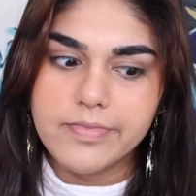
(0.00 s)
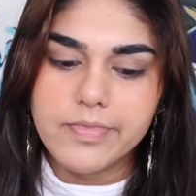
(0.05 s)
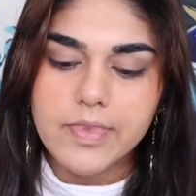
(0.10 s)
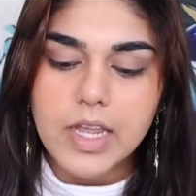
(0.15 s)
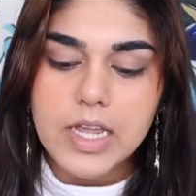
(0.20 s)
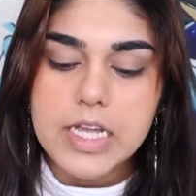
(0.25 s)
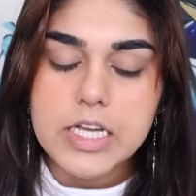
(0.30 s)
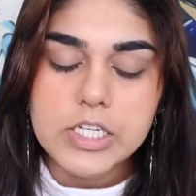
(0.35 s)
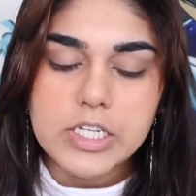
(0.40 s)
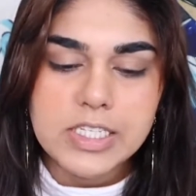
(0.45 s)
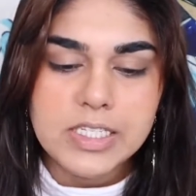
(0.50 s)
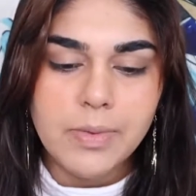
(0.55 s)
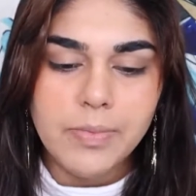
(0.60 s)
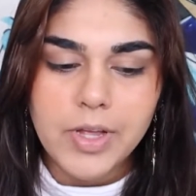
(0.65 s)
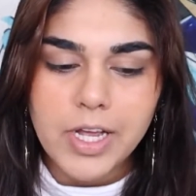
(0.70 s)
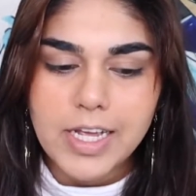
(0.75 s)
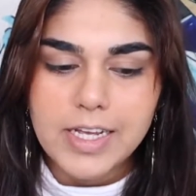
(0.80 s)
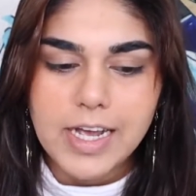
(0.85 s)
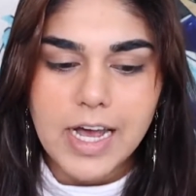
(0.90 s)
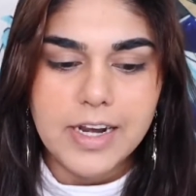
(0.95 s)
it's just
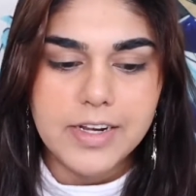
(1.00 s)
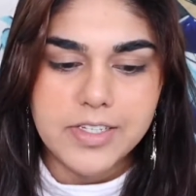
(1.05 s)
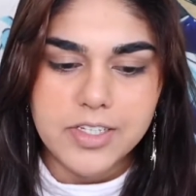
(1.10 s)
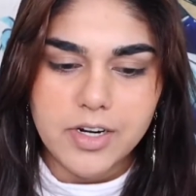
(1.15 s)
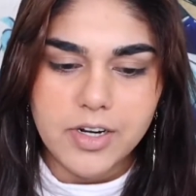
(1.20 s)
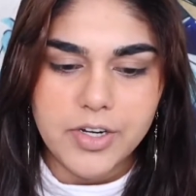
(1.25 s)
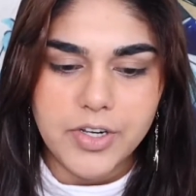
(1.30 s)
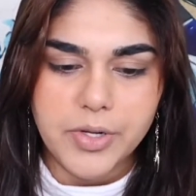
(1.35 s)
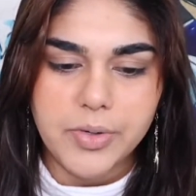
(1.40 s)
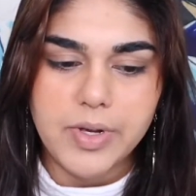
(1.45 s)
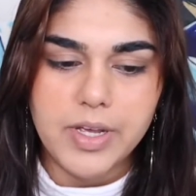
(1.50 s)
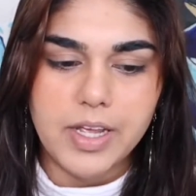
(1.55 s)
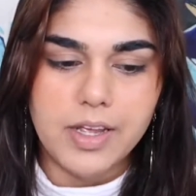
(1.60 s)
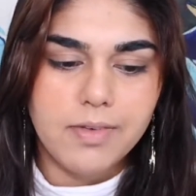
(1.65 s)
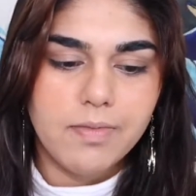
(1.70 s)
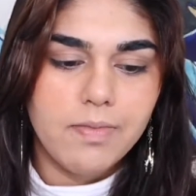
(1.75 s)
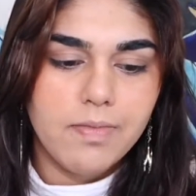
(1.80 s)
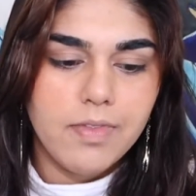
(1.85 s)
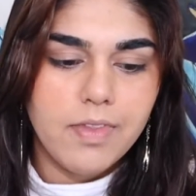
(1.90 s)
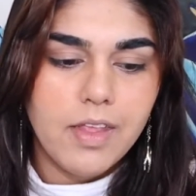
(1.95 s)
something I kind of started
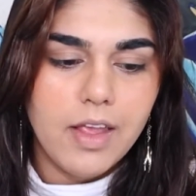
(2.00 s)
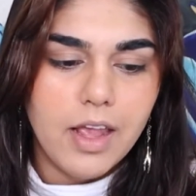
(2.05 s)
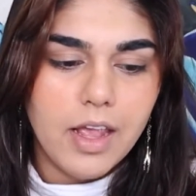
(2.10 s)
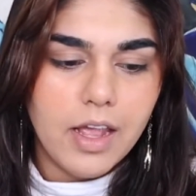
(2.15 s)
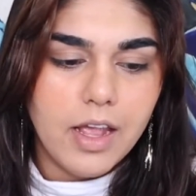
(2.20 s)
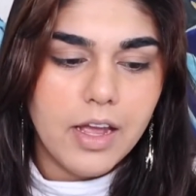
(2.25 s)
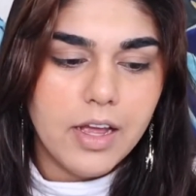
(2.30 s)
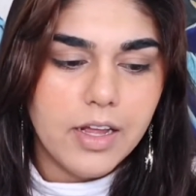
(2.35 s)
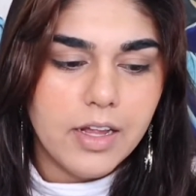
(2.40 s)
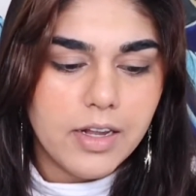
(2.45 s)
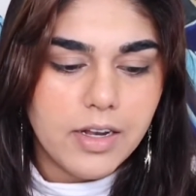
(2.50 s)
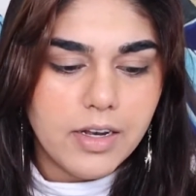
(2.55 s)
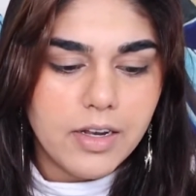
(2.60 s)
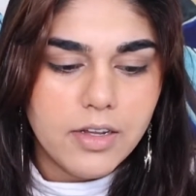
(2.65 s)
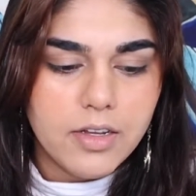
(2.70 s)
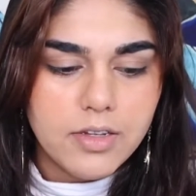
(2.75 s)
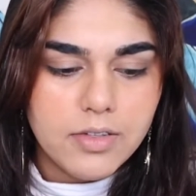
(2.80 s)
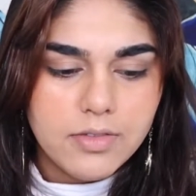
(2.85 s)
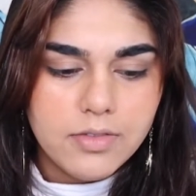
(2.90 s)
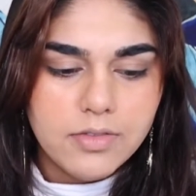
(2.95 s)
doing,
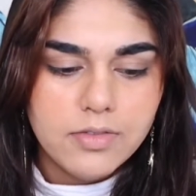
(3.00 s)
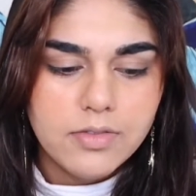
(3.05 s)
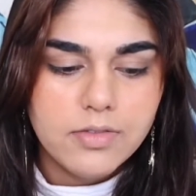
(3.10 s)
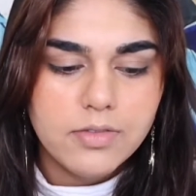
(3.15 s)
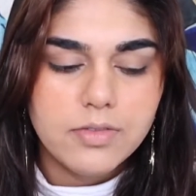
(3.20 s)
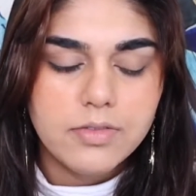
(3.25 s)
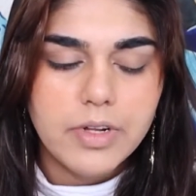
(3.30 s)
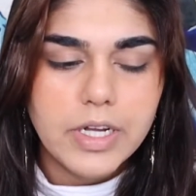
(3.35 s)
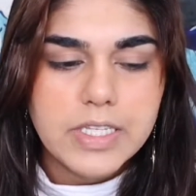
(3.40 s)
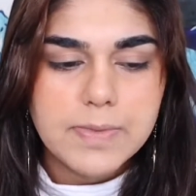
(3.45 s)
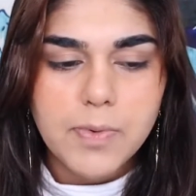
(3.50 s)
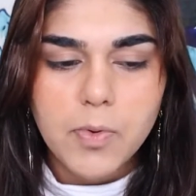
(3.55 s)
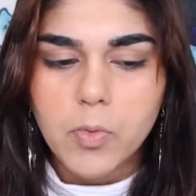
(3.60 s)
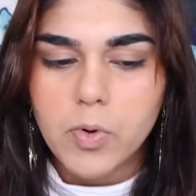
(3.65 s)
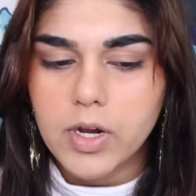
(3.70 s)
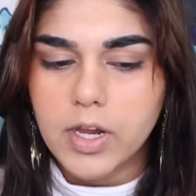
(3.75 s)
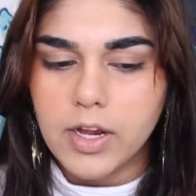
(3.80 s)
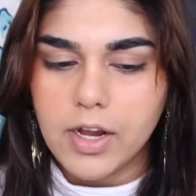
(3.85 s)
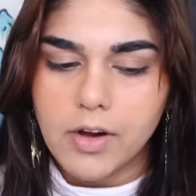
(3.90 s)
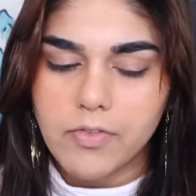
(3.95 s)
and it's been
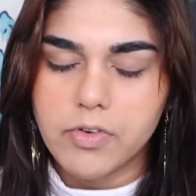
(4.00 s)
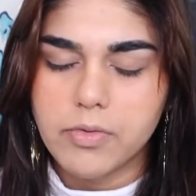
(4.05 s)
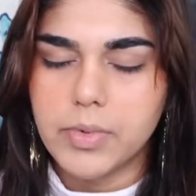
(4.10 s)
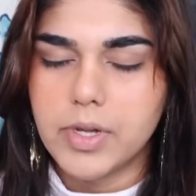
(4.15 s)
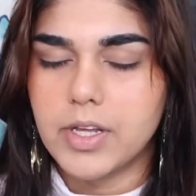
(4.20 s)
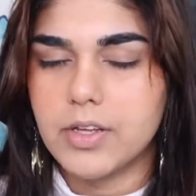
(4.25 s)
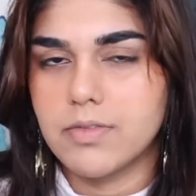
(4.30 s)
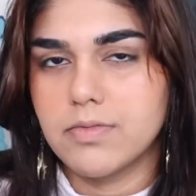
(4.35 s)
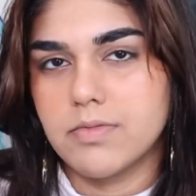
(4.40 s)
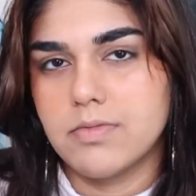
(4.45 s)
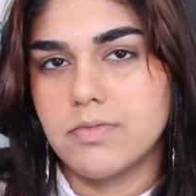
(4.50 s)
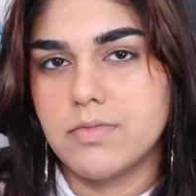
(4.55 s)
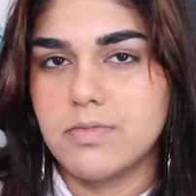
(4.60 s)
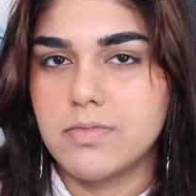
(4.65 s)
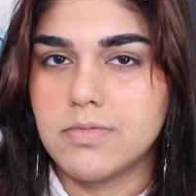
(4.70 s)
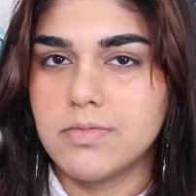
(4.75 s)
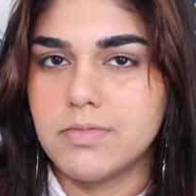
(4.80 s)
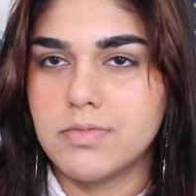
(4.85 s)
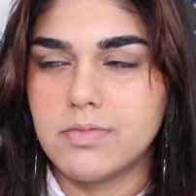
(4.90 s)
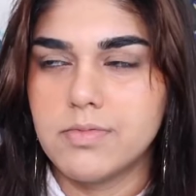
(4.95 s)
working out for me.
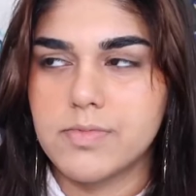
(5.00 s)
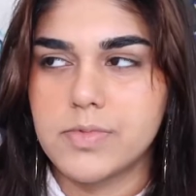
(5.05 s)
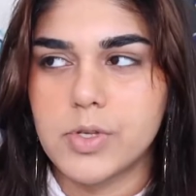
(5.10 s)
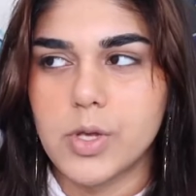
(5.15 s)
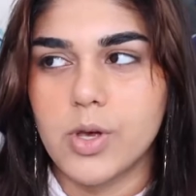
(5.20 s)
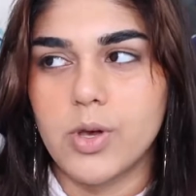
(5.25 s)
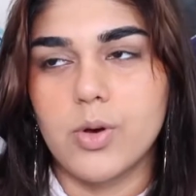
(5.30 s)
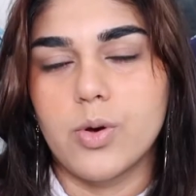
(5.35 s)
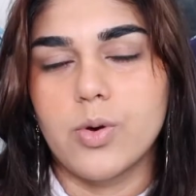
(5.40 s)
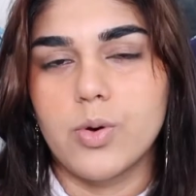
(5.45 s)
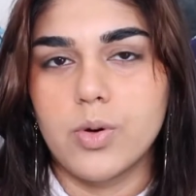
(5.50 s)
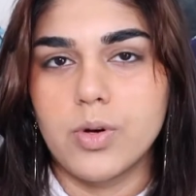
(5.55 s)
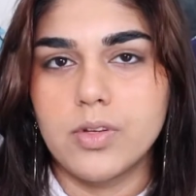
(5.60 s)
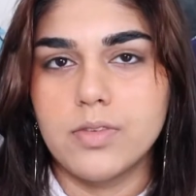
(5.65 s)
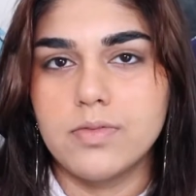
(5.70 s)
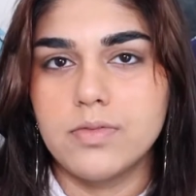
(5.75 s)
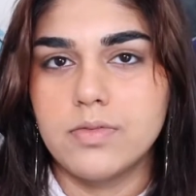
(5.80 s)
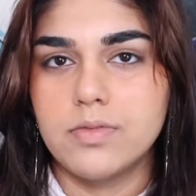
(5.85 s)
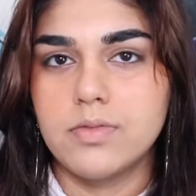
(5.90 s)
So